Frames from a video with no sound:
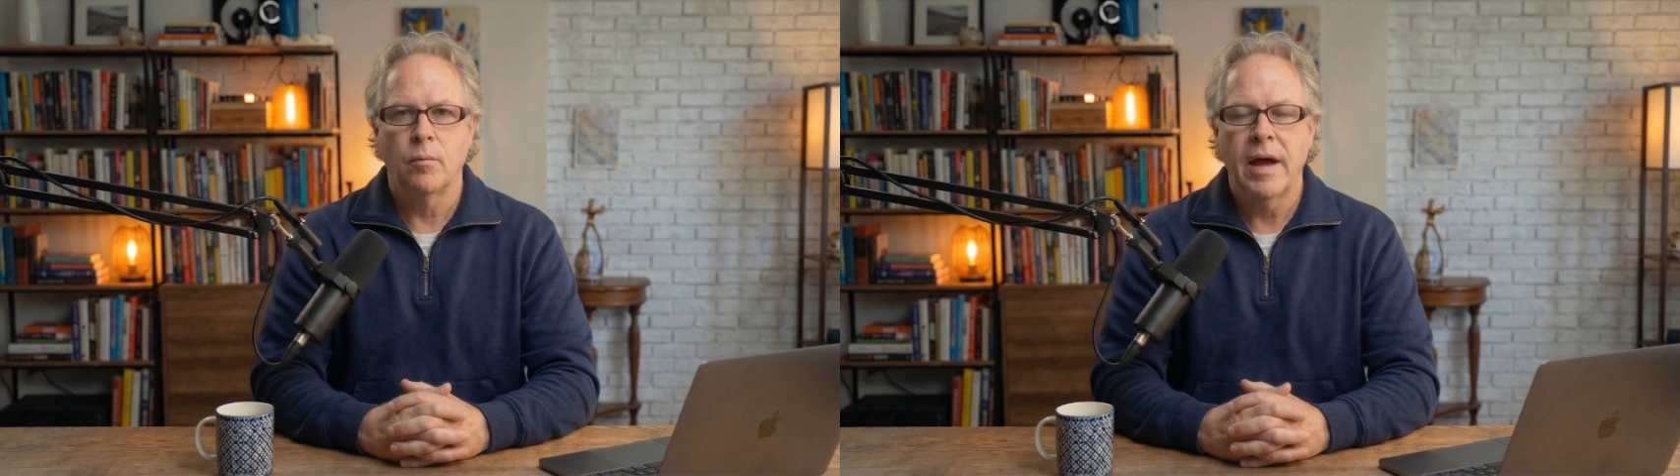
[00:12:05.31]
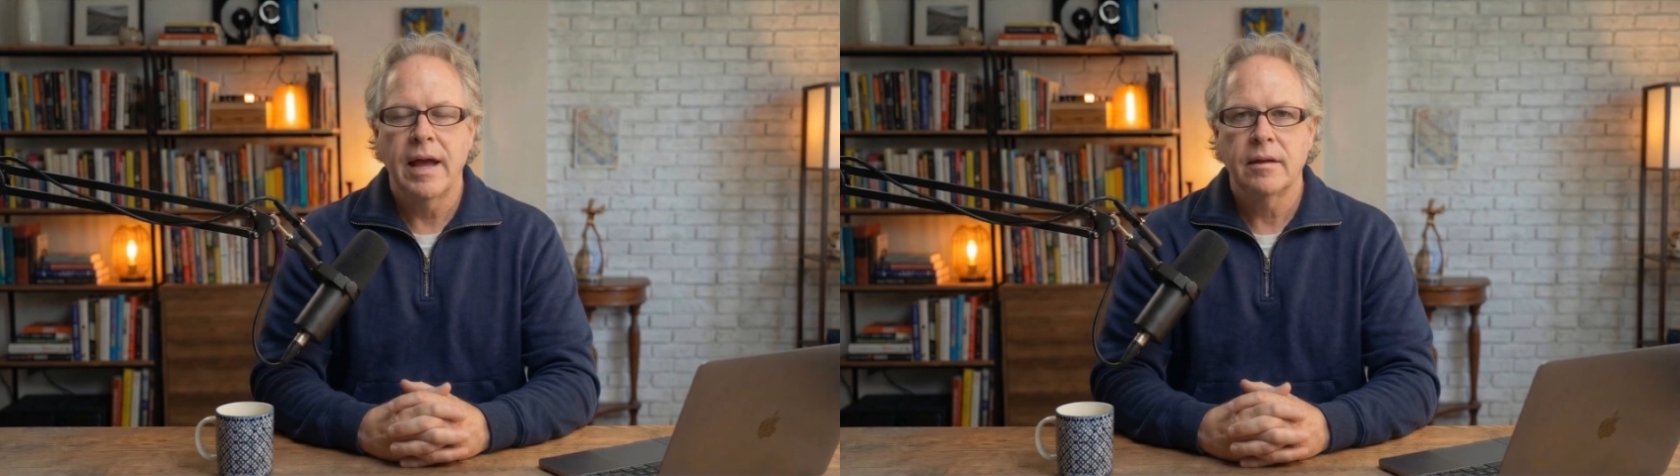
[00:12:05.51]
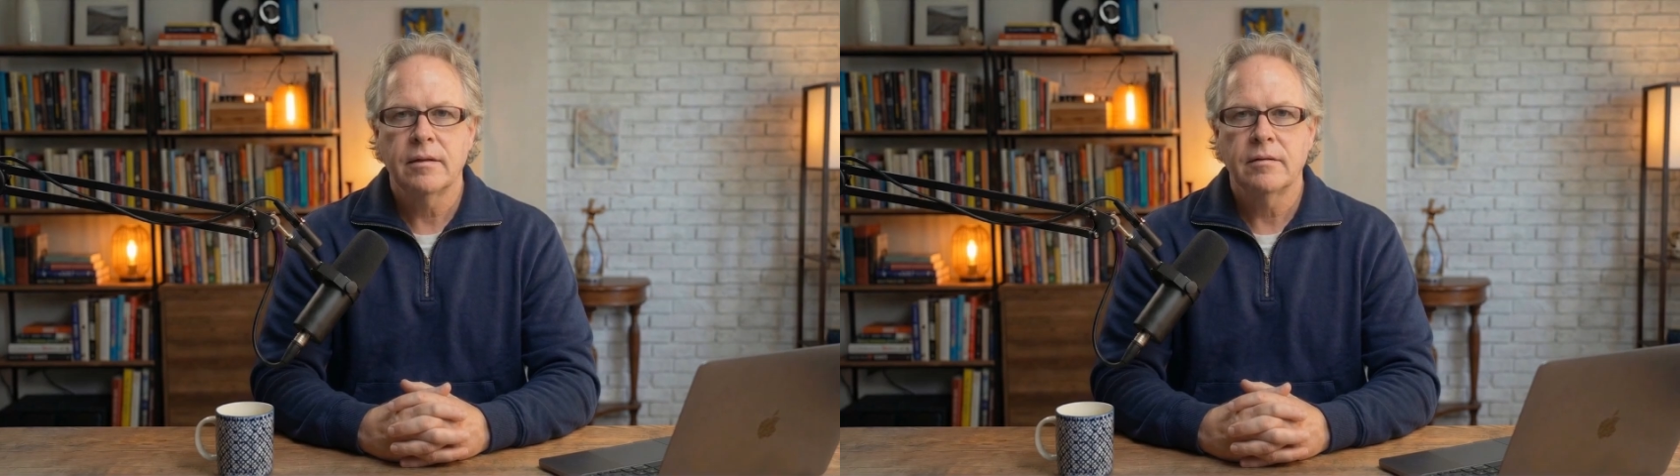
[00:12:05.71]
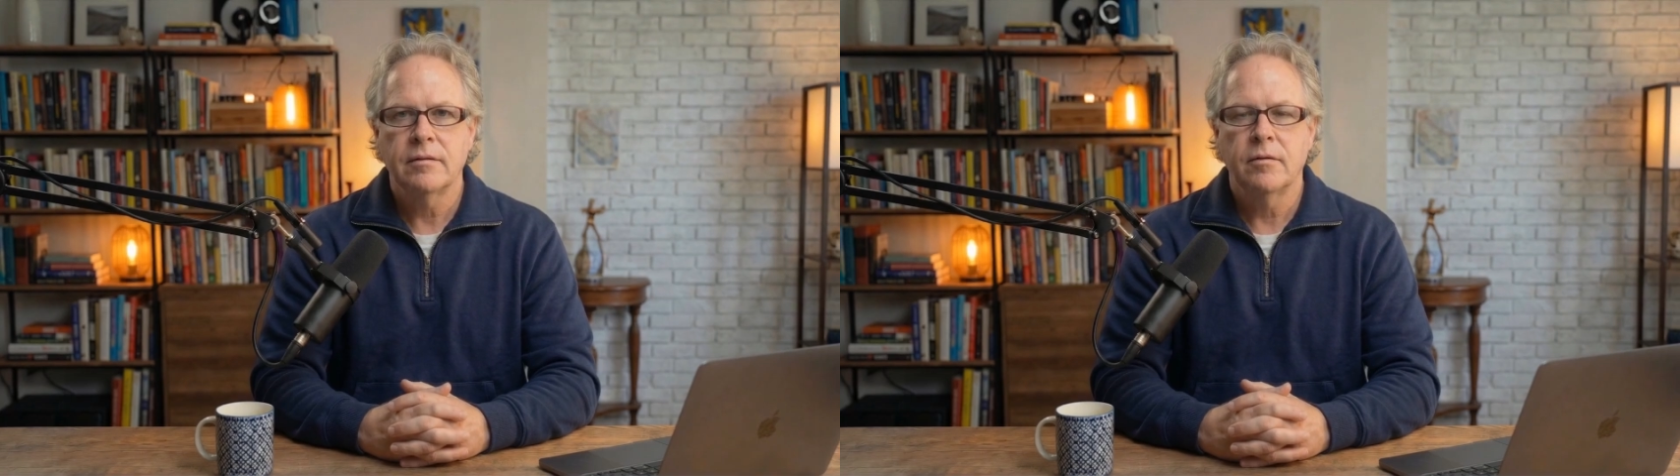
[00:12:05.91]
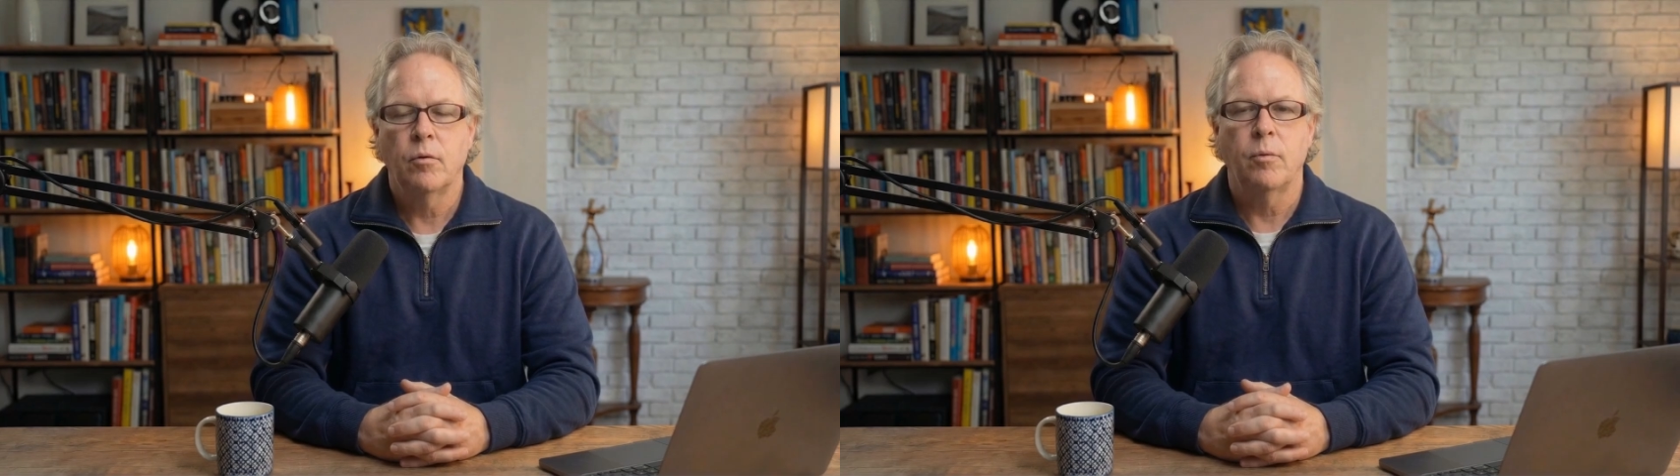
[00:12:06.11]
it well
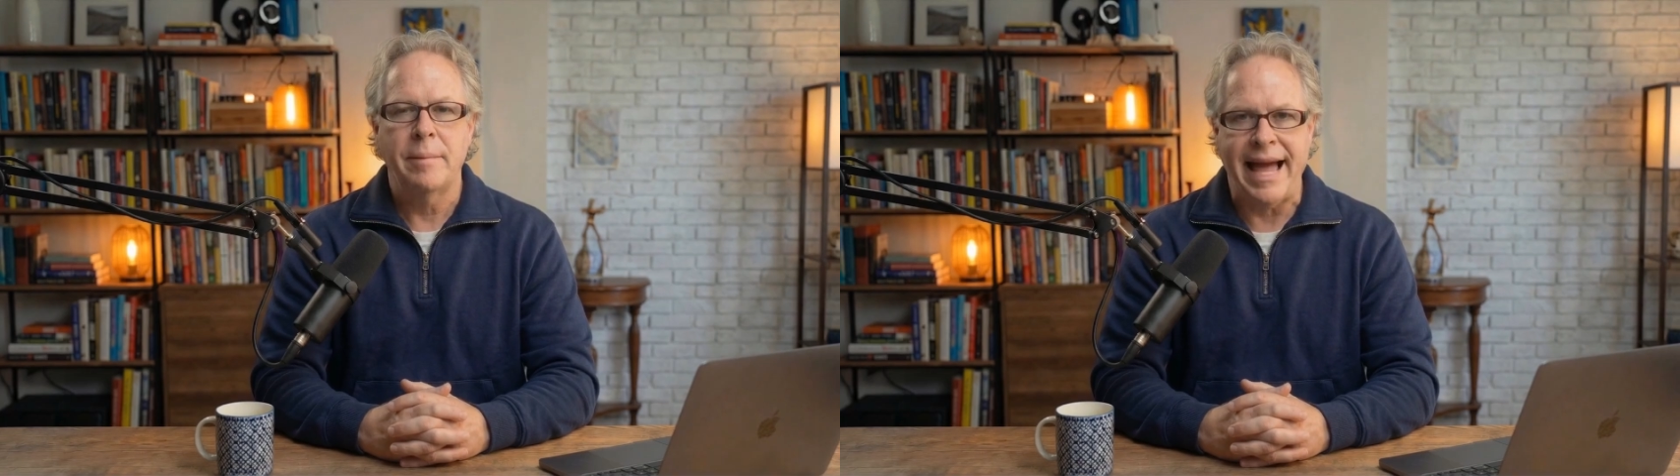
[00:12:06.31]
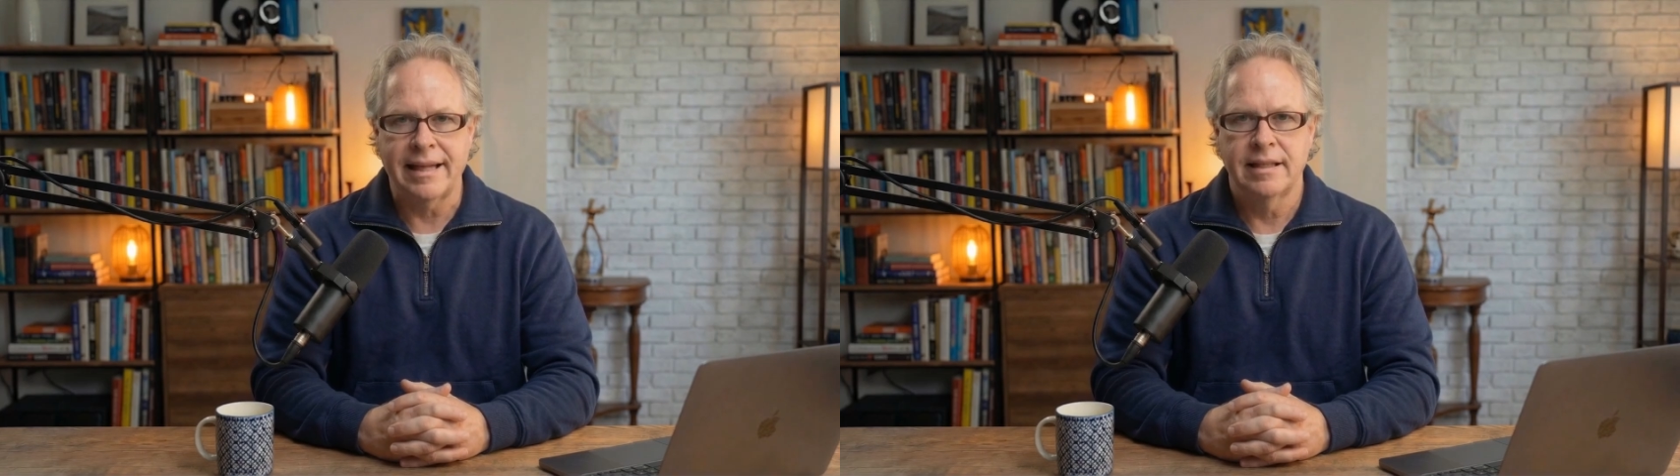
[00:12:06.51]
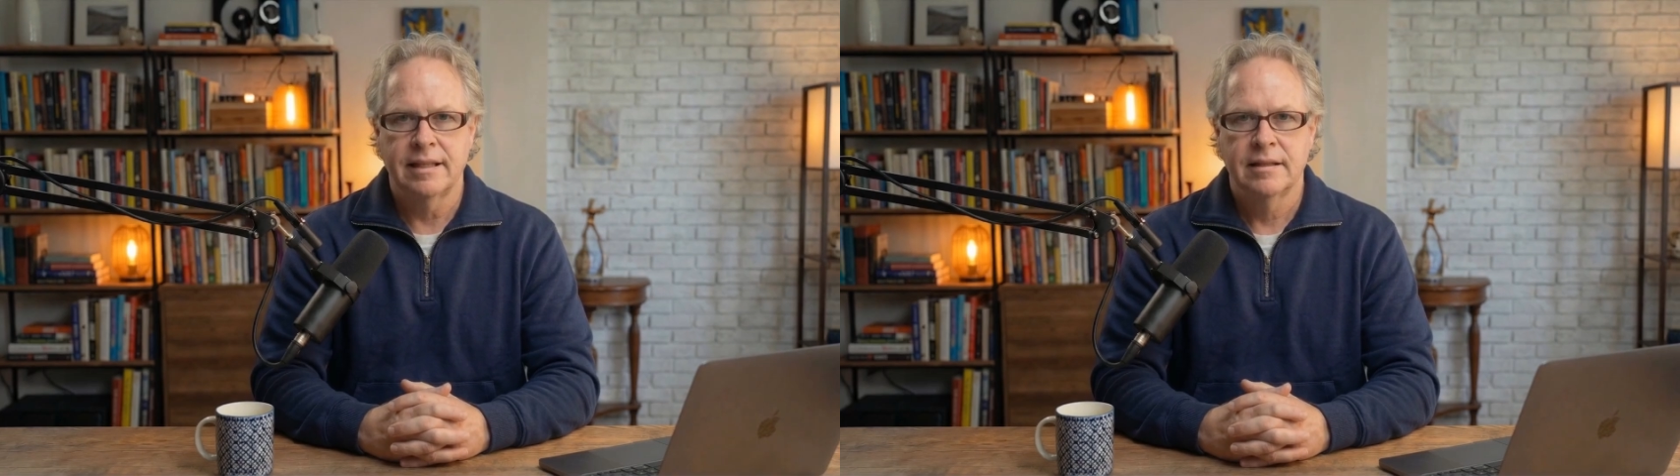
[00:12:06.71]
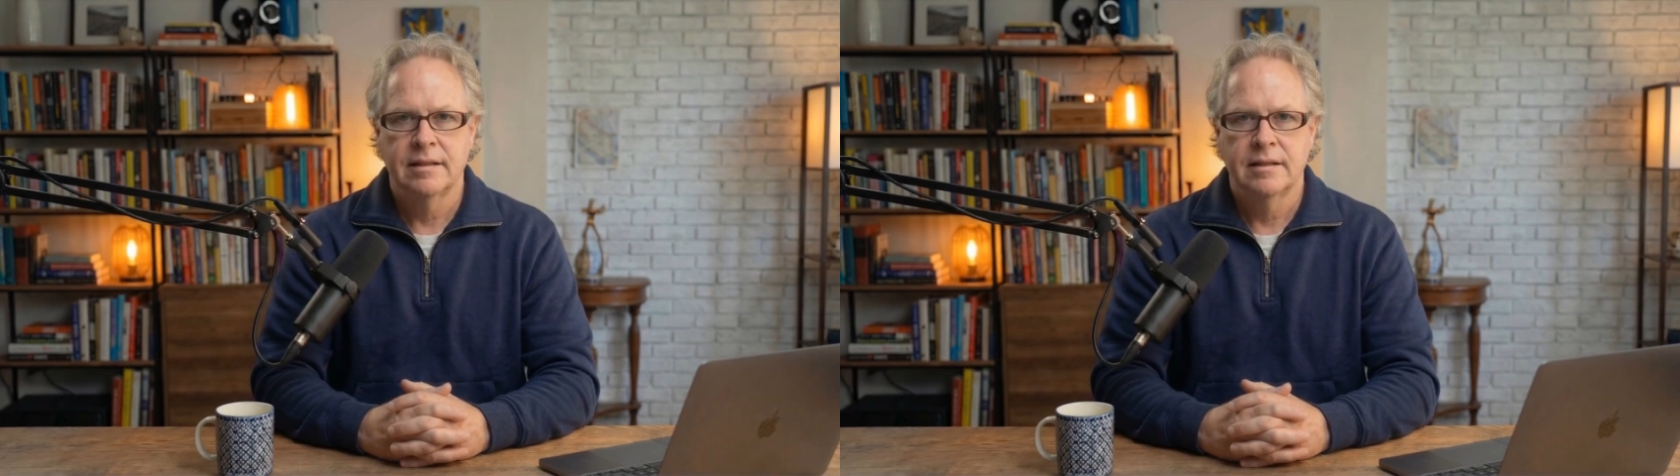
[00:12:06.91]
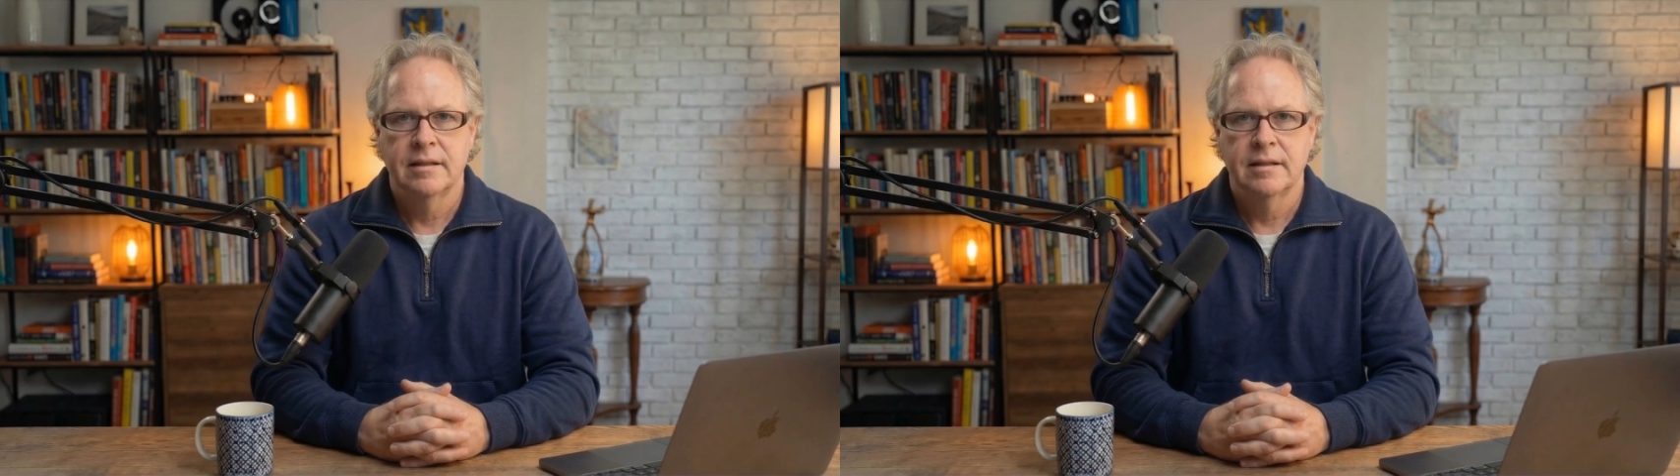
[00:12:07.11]
or badly.